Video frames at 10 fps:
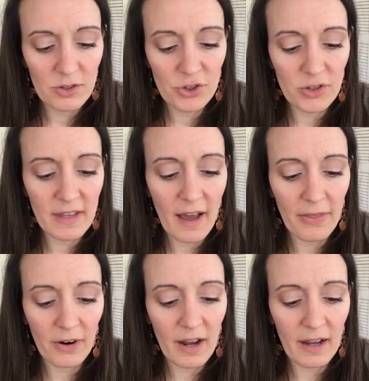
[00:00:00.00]
do the
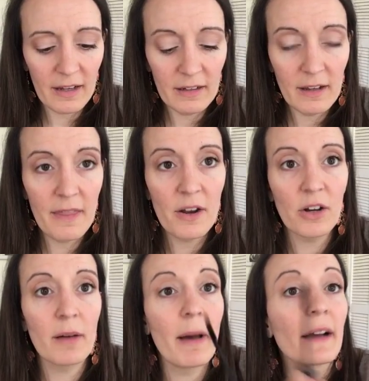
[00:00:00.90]
other eye, and then
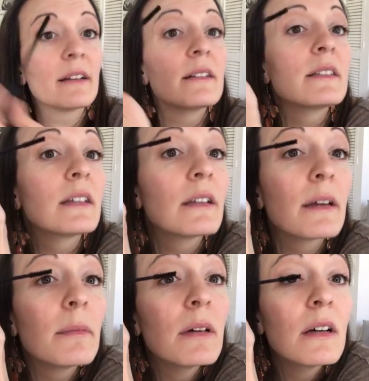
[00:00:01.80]
I'll come back in and seal
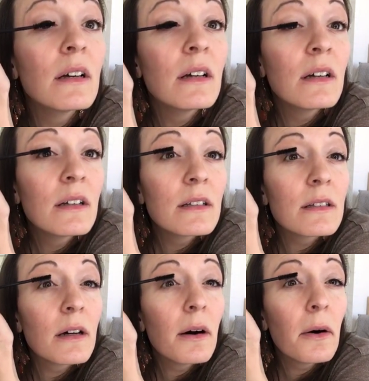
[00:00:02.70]
them.
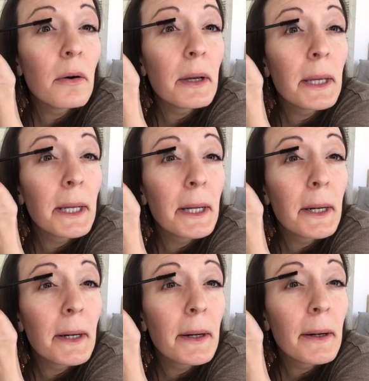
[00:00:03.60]
So
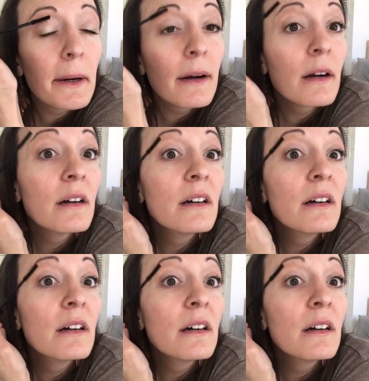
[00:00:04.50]
here